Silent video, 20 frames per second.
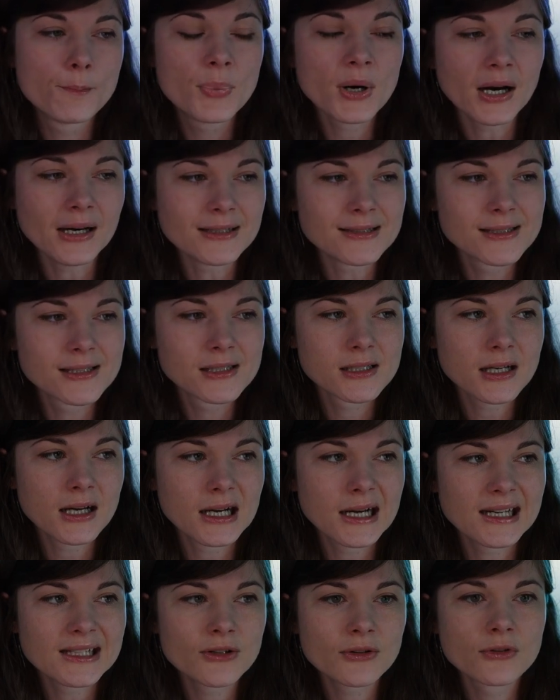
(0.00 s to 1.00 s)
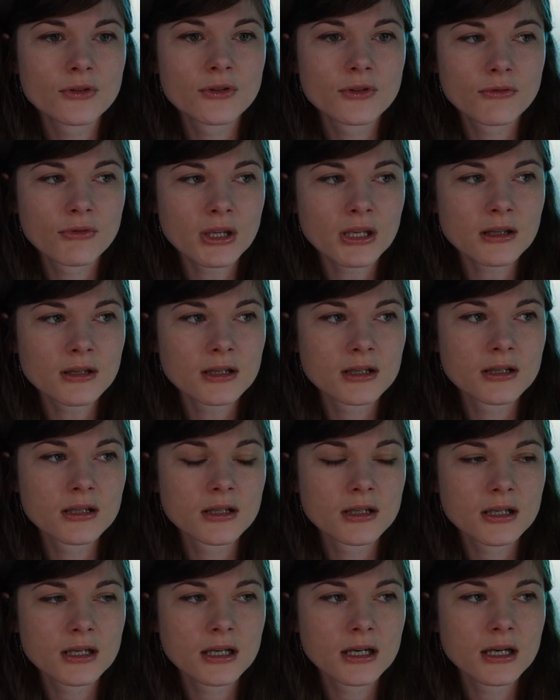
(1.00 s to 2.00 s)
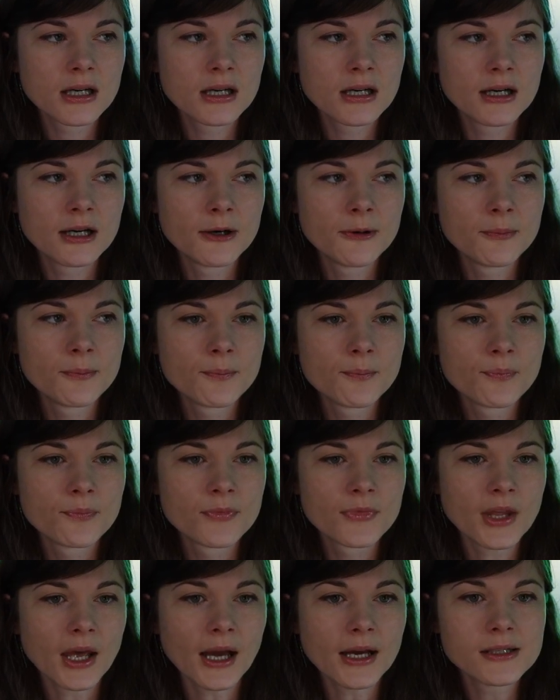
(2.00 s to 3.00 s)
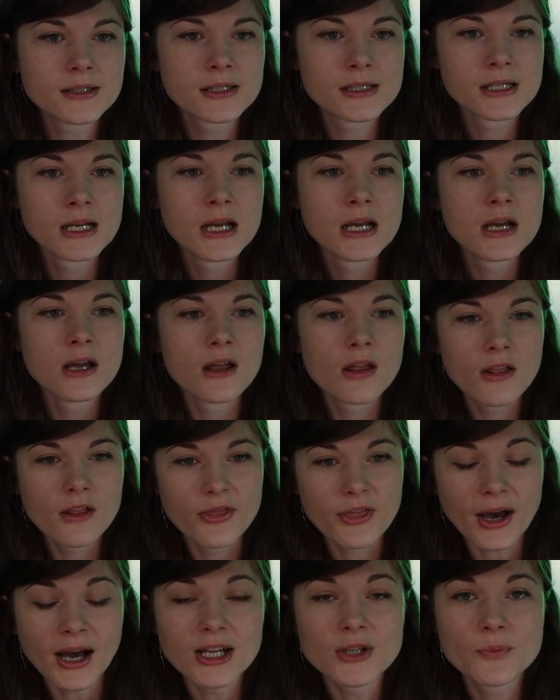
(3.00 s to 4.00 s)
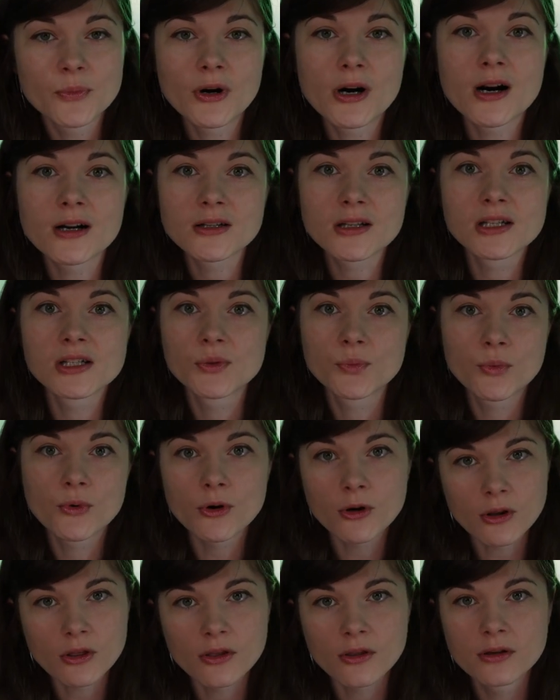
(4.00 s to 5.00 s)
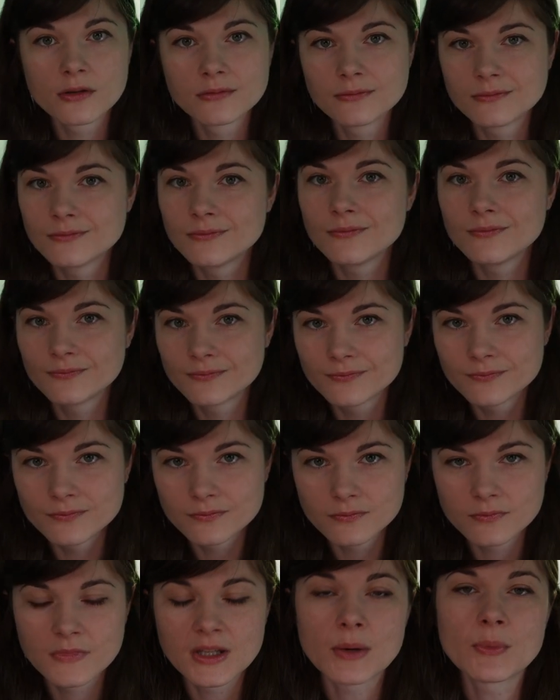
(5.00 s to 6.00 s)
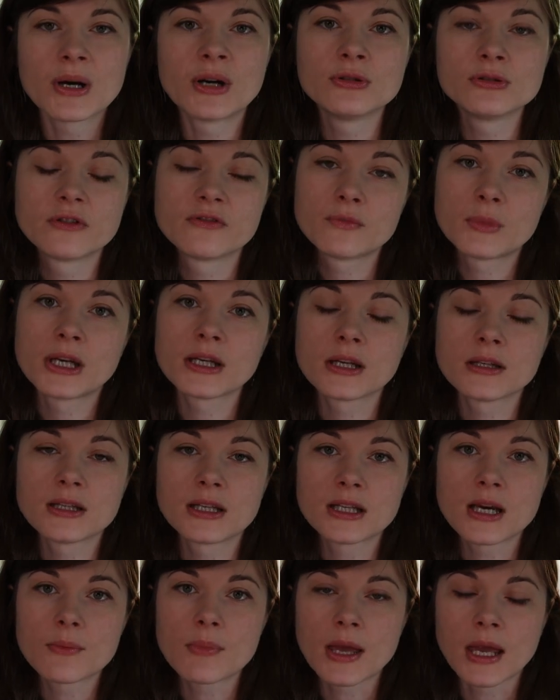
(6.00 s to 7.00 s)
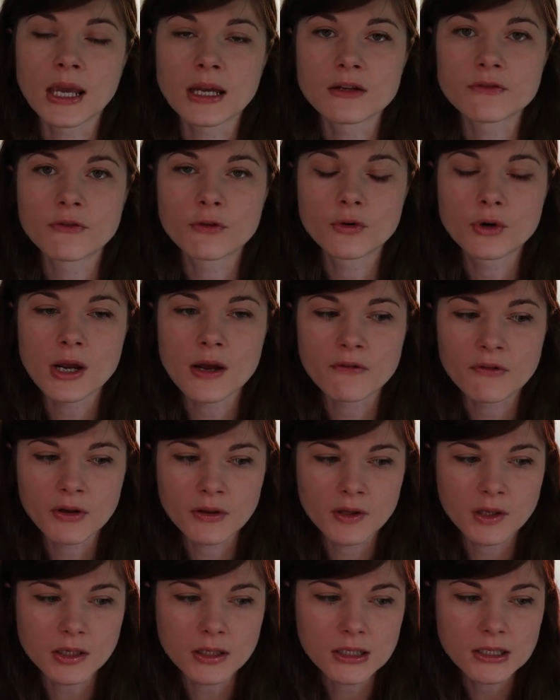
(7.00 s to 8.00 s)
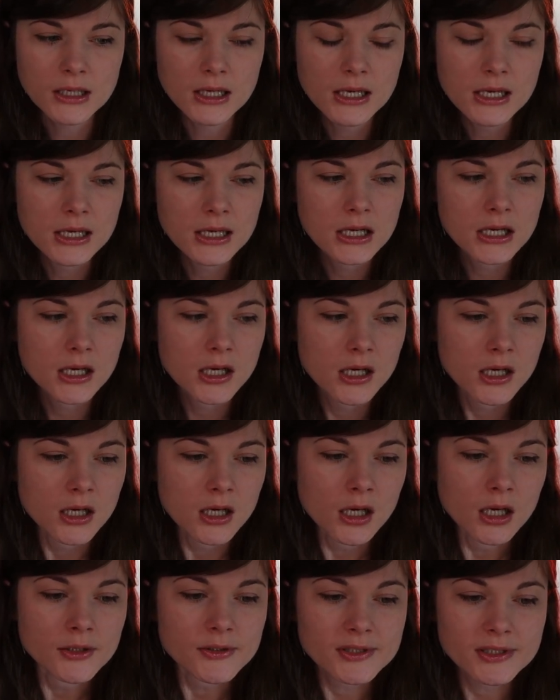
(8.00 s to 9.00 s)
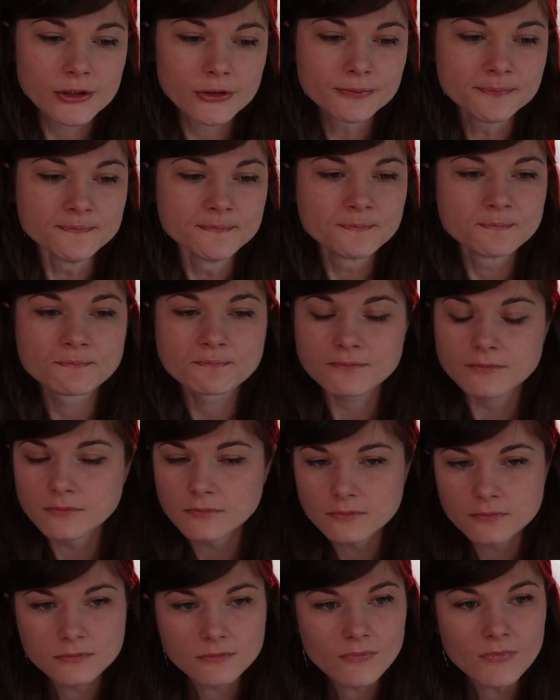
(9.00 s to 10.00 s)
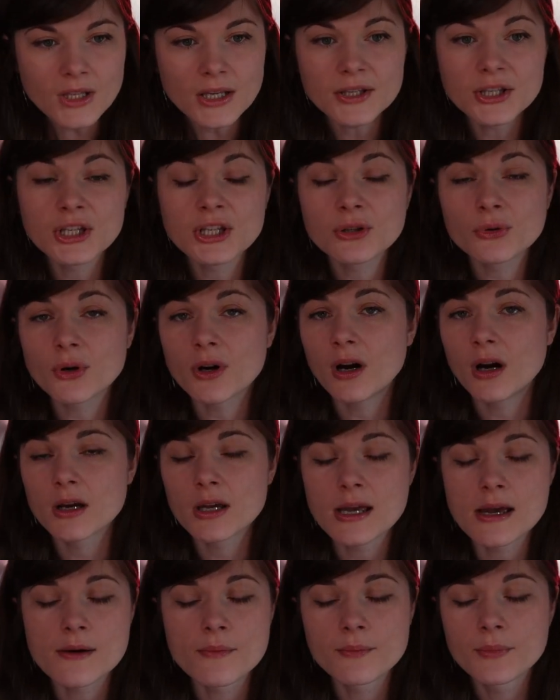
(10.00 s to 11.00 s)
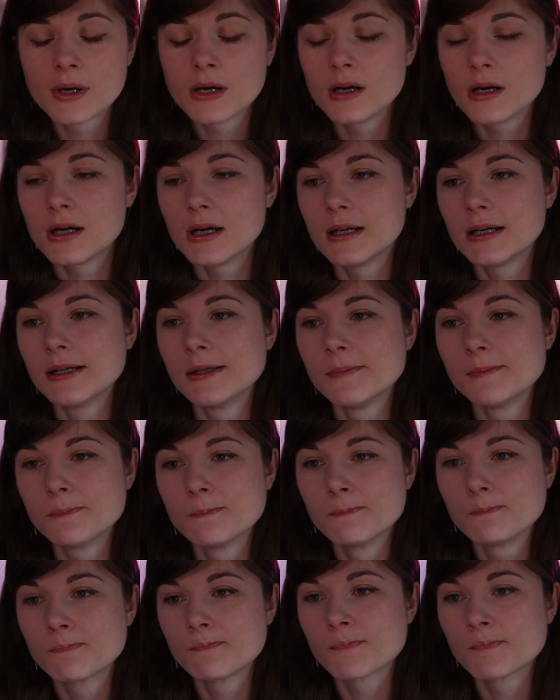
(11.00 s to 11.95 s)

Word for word: But I don't think that part is worth the amount of money that I paid for everything. So here I am.